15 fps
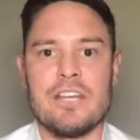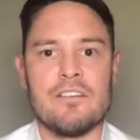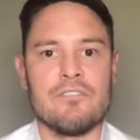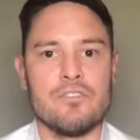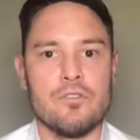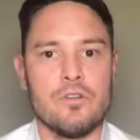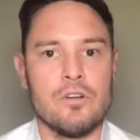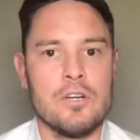
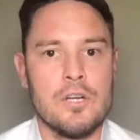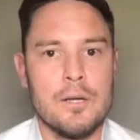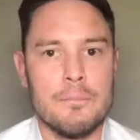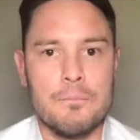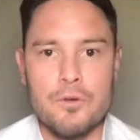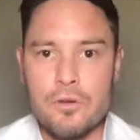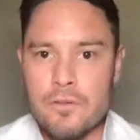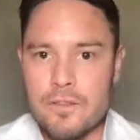if you're
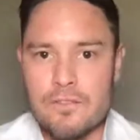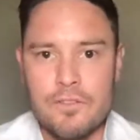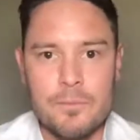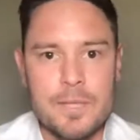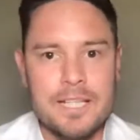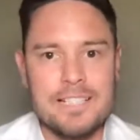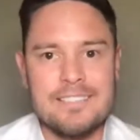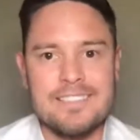moving from
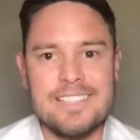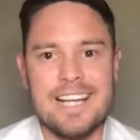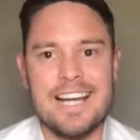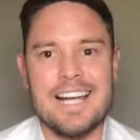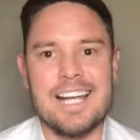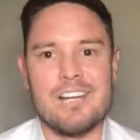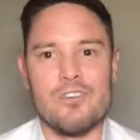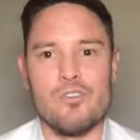
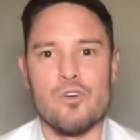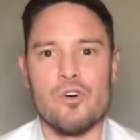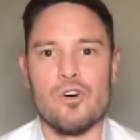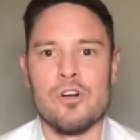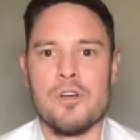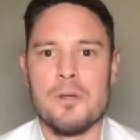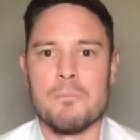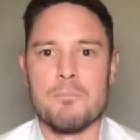interstate
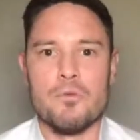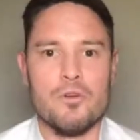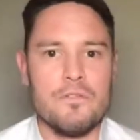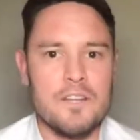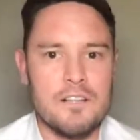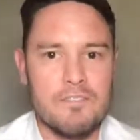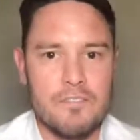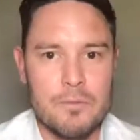or
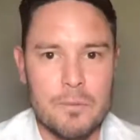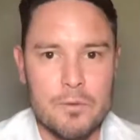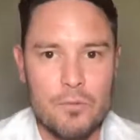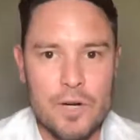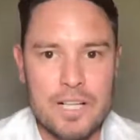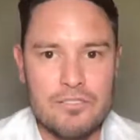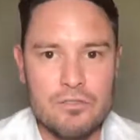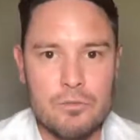moving from a
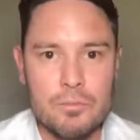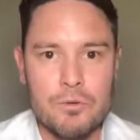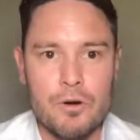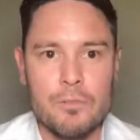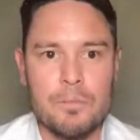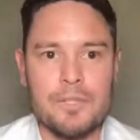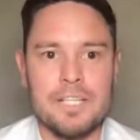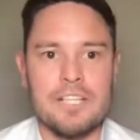rental
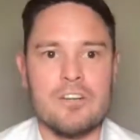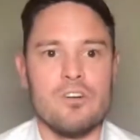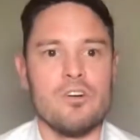property,